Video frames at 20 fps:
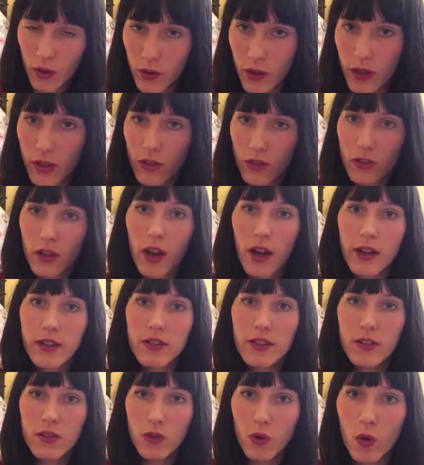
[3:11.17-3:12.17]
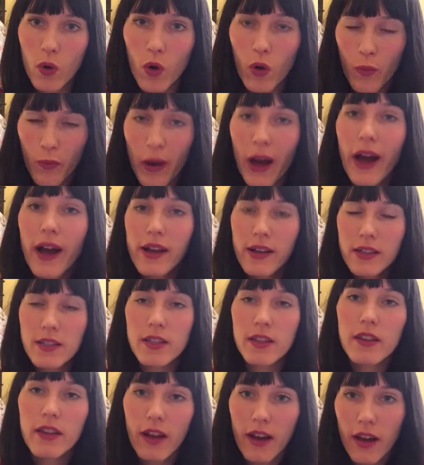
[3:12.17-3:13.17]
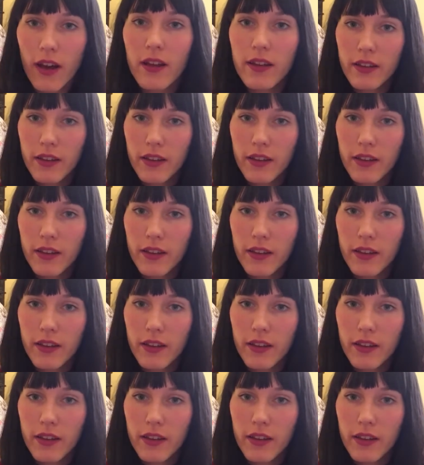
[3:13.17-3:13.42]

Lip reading: can try to talk back to that.